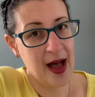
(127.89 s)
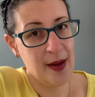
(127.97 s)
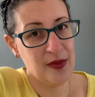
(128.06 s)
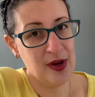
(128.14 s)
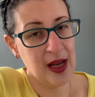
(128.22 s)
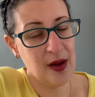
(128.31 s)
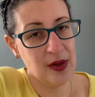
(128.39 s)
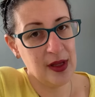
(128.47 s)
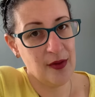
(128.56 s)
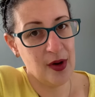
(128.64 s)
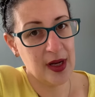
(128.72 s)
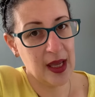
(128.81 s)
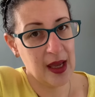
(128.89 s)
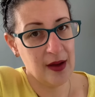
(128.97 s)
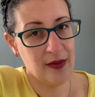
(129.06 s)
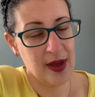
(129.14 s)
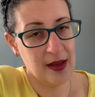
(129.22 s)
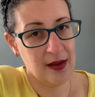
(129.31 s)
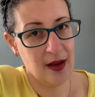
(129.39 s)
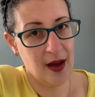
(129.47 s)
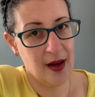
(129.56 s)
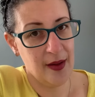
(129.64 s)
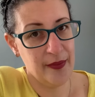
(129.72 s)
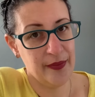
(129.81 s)
am really only working with
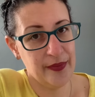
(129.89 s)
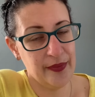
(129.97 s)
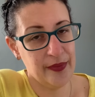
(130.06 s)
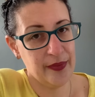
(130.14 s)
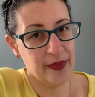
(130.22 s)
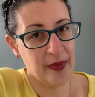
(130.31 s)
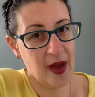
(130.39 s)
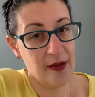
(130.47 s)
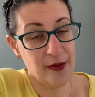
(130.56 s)
a